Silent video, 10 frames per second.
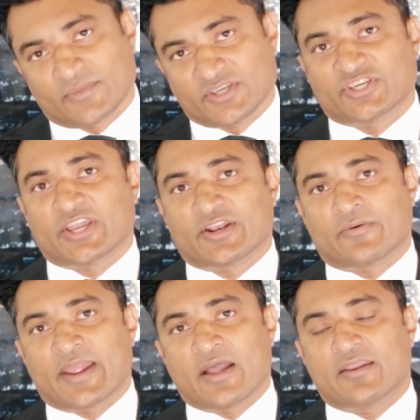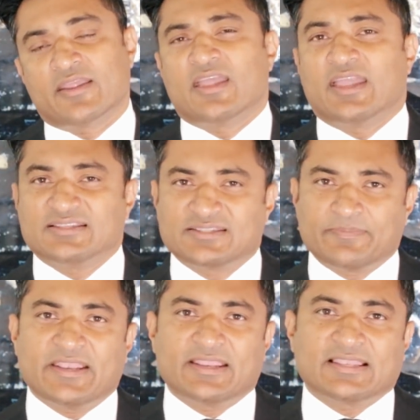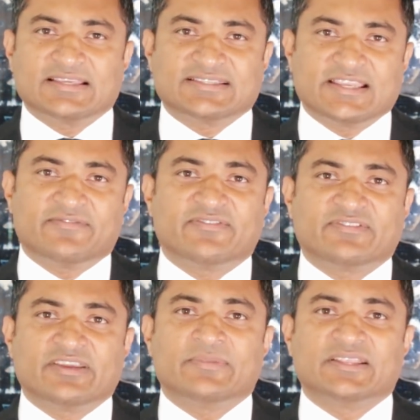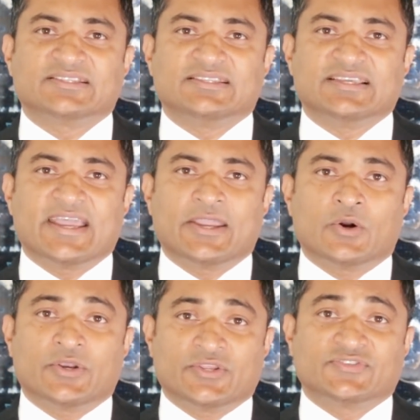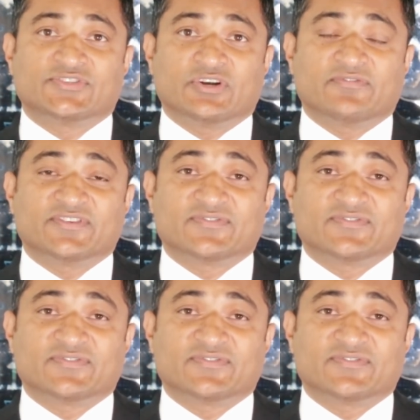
share it around, and spend at least 10 to 15 minutes a day on yourself